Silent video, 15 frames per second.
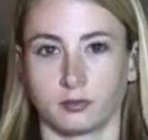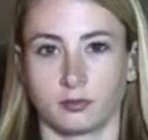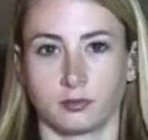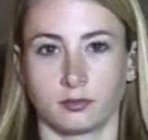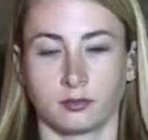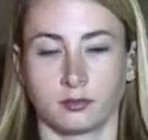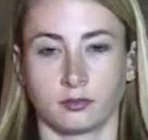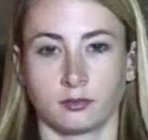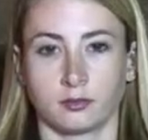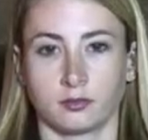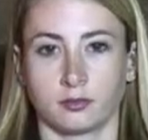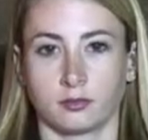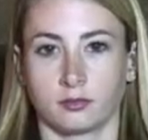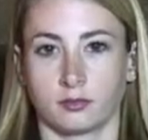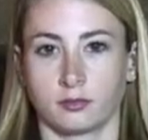
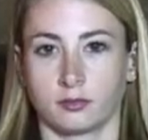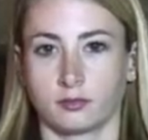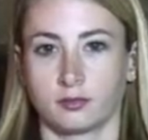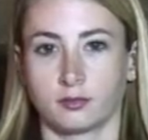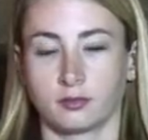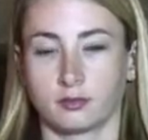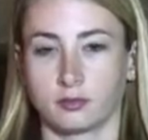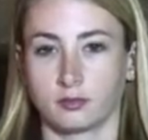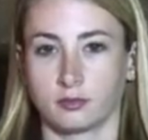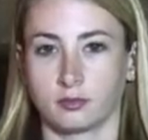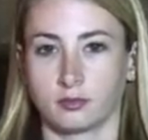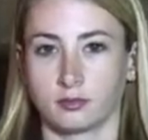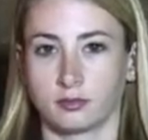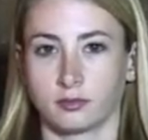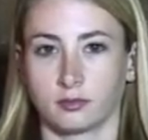
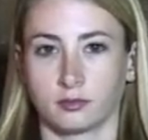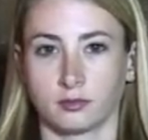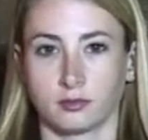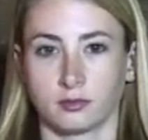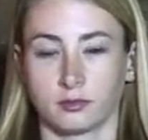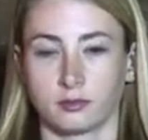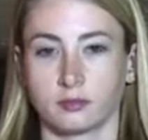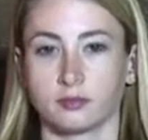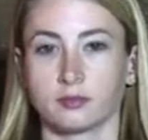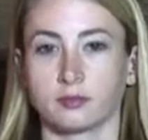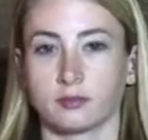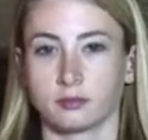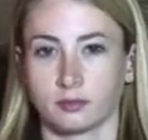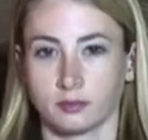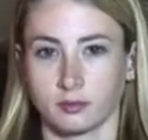
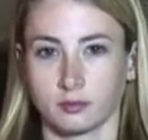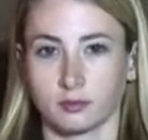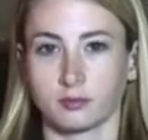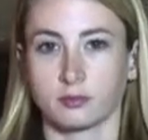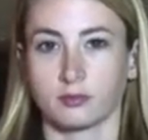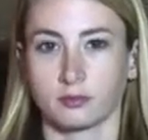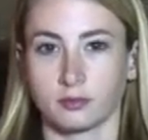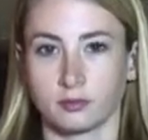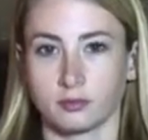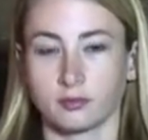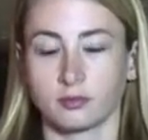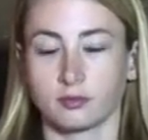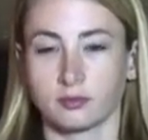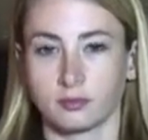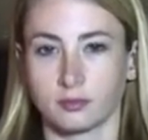
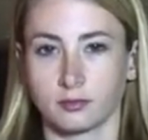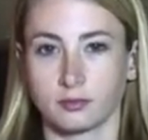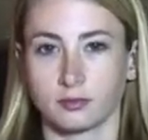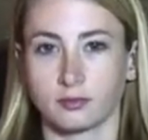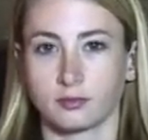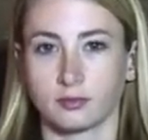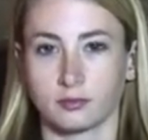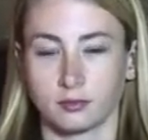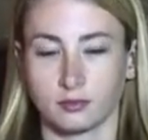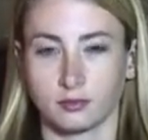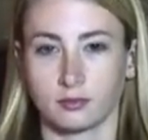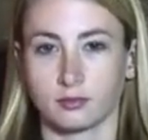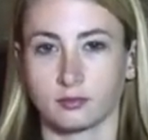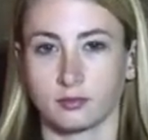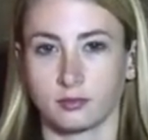
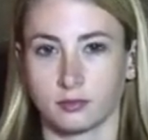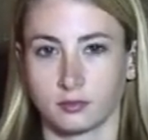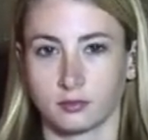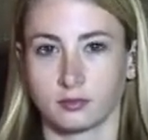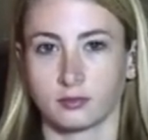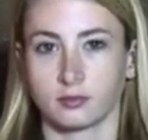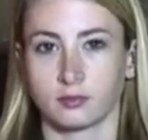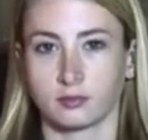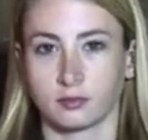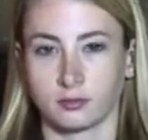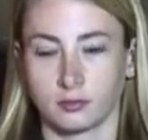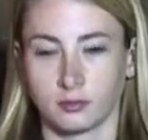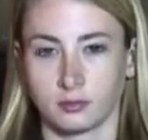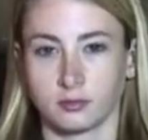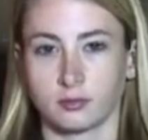
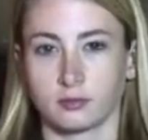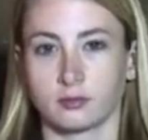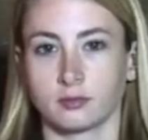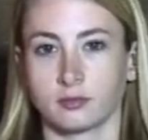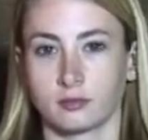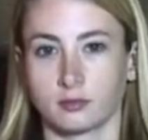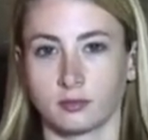(not speaking)